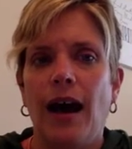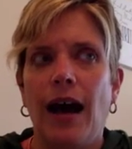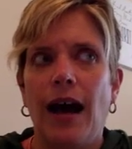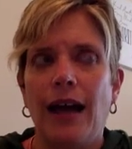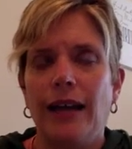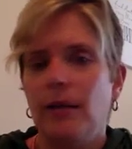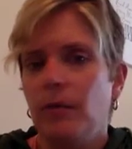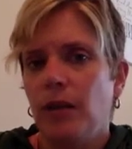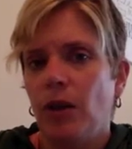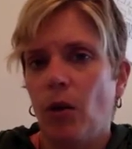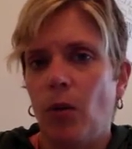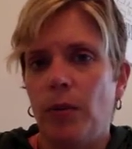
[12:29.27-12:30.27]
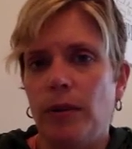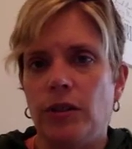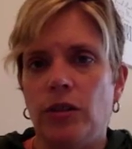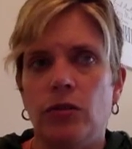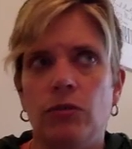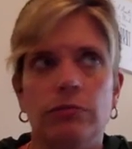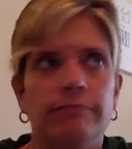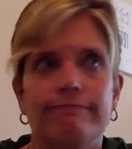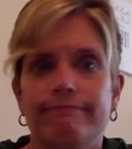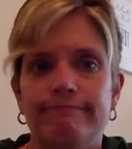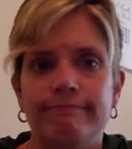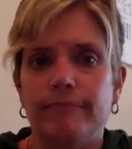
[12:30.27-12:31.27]
I can be open to,
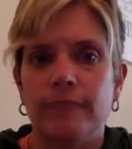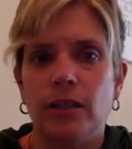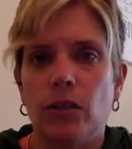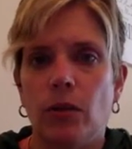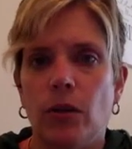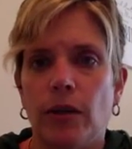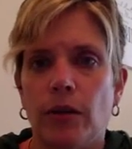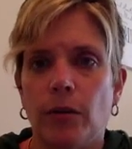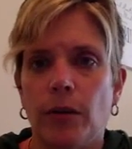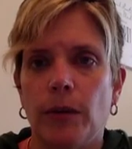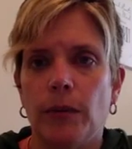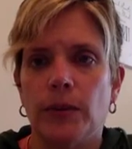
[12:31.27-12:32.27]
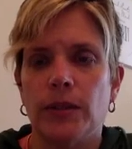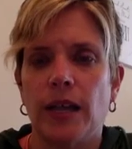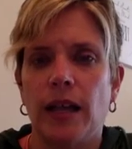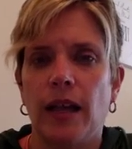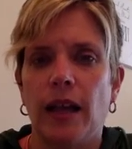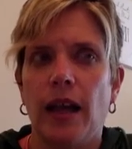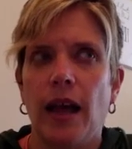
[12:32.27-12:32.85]
what other people say.